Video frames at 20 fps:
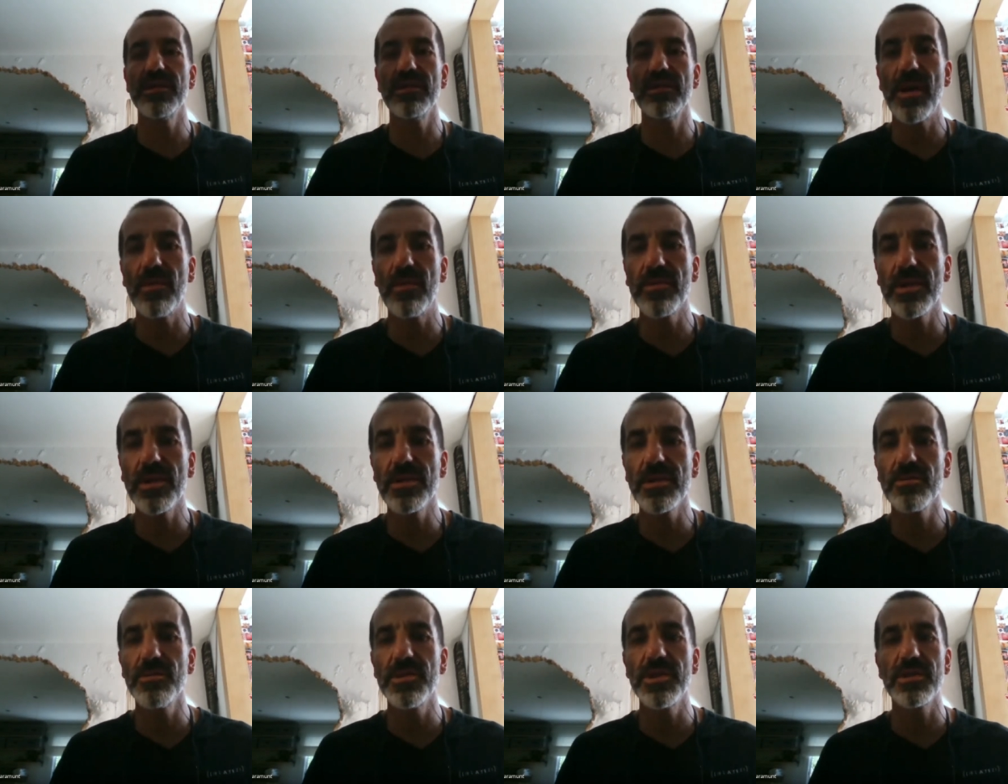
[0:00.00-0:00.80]
in
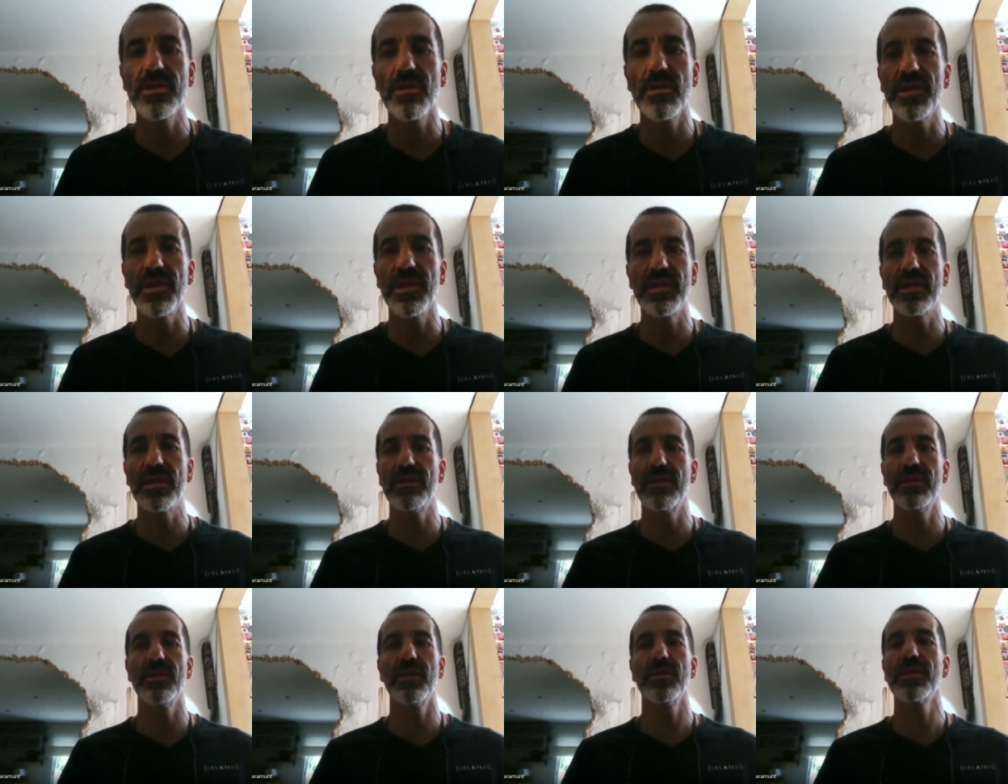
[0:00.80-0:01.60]
mountains, which is something that
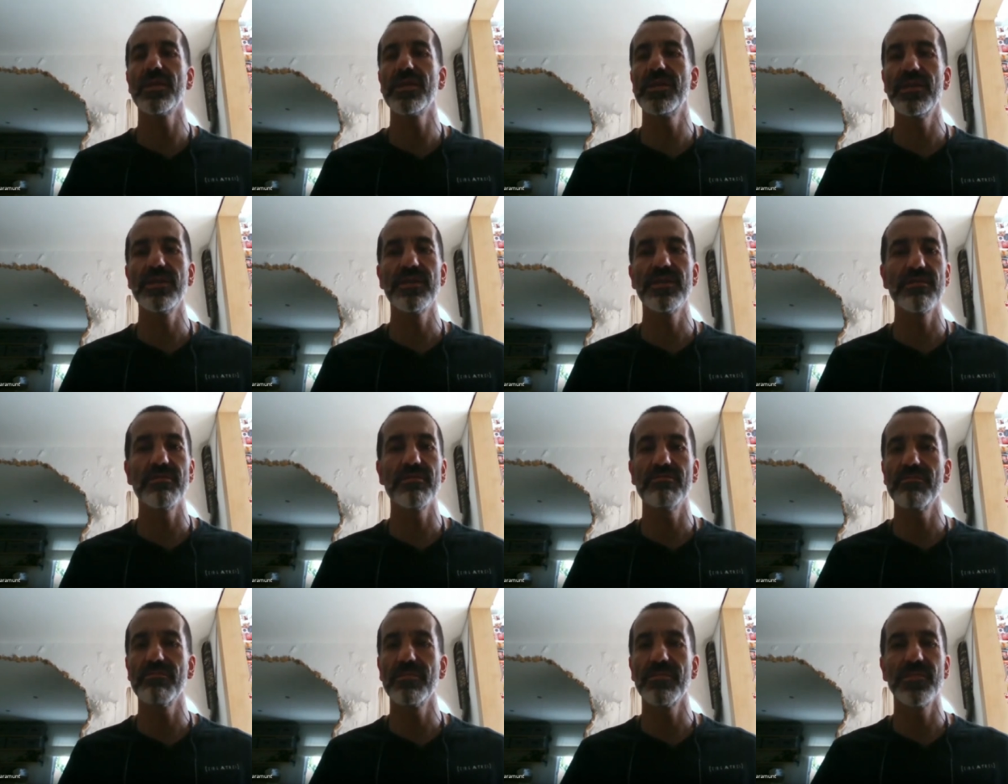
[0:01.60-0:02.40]
did not exist
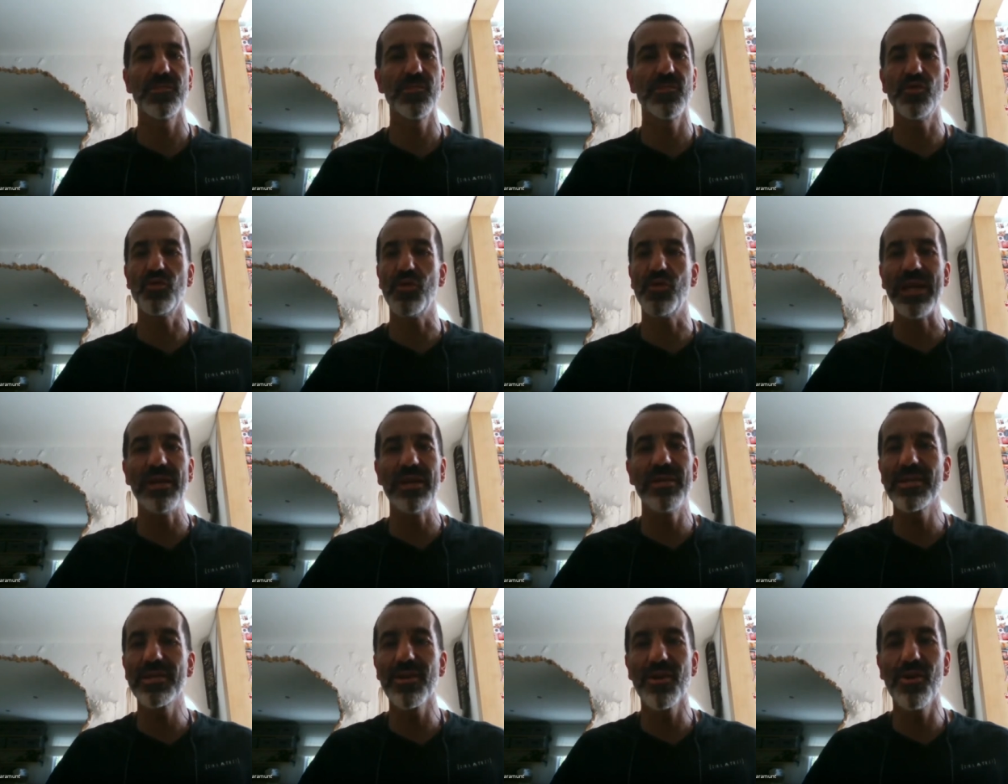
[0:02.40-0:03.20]
20
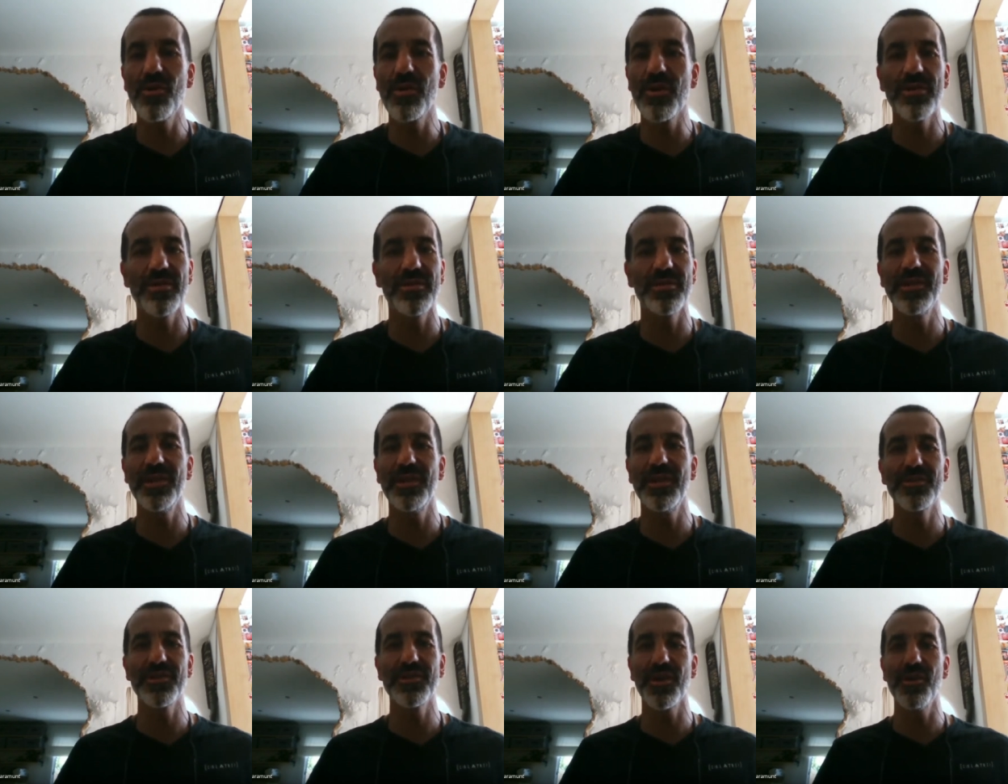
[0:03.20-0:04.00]
years ago or 30
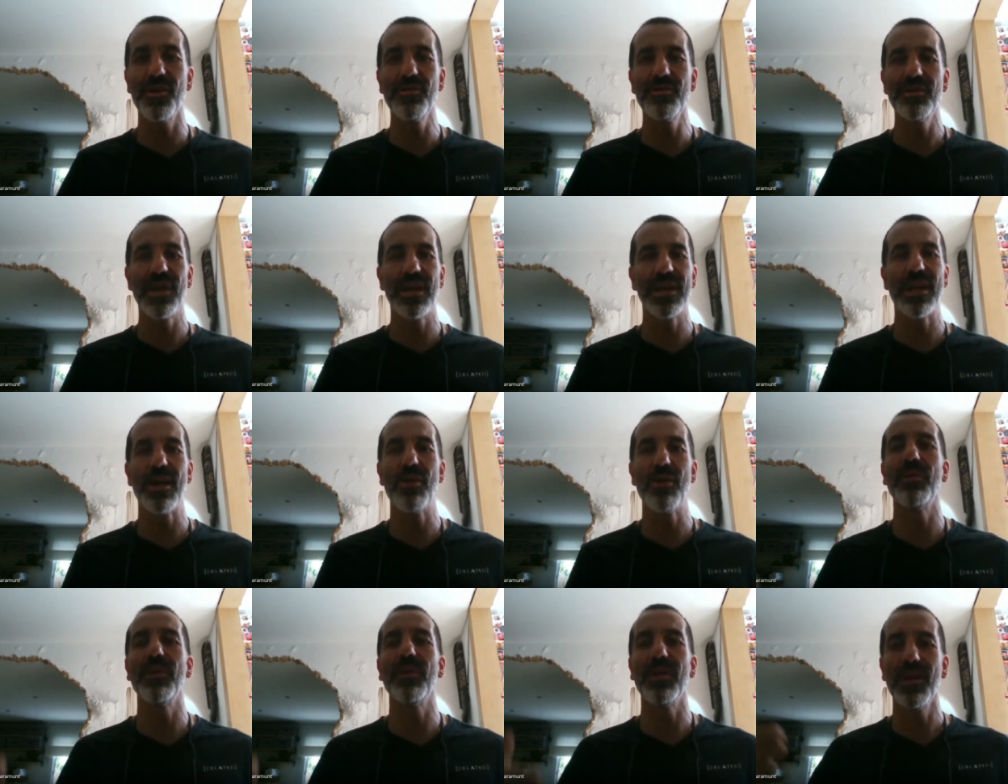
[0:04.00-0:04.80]
years ago and now
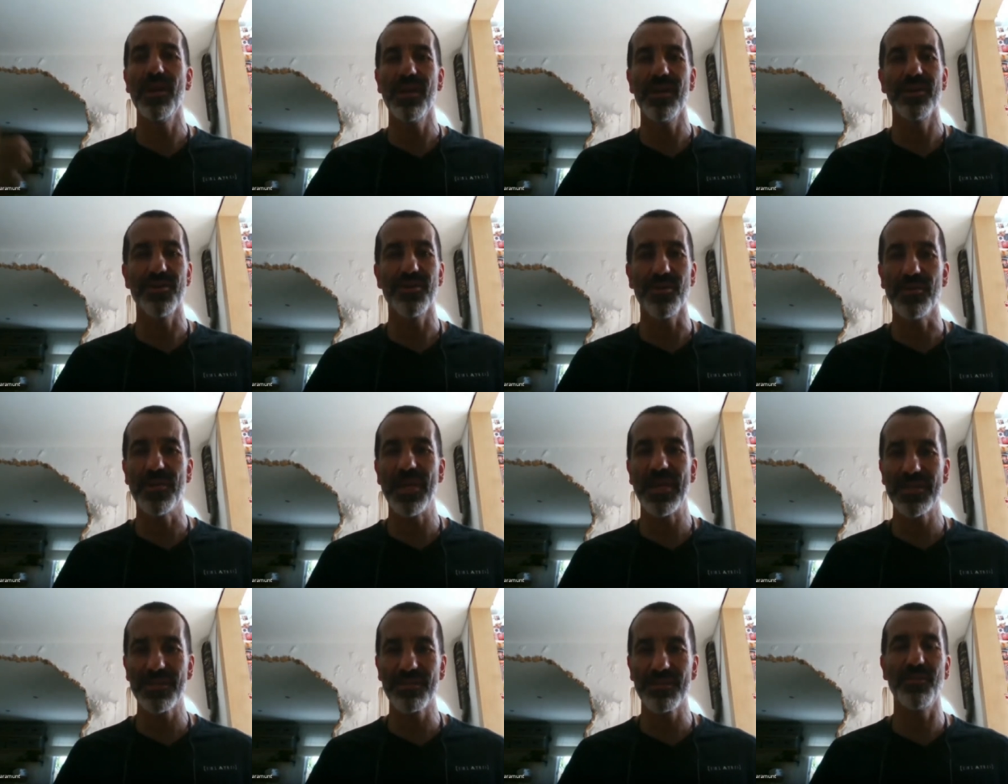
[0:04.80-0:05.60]
we so
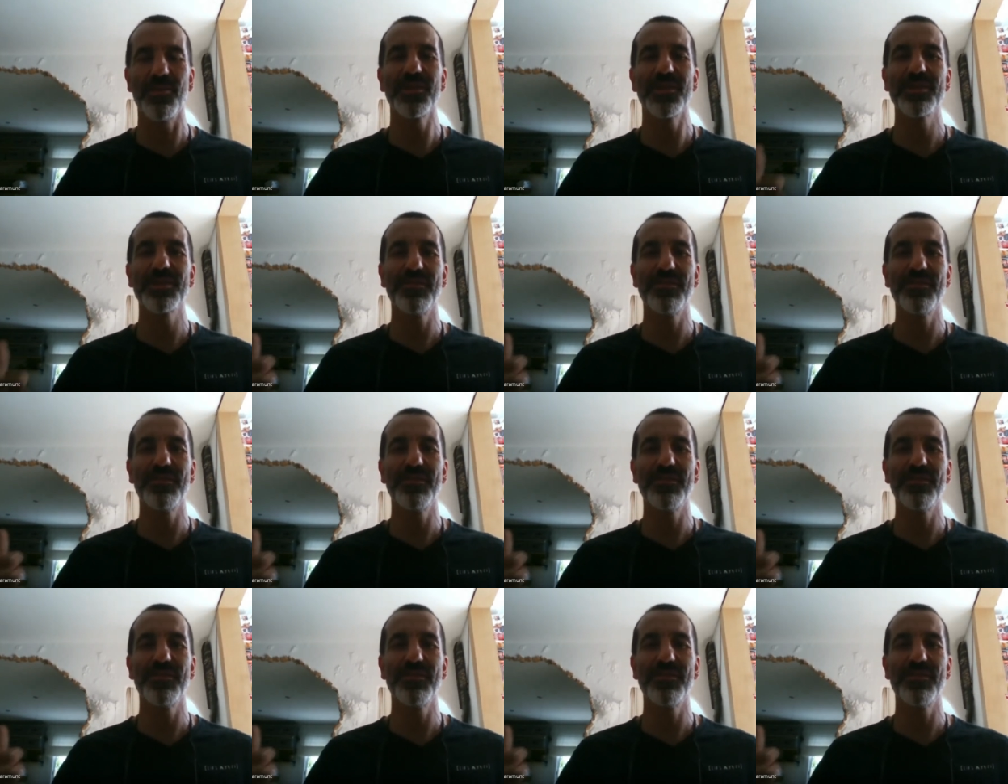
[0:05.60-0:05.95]
there's forest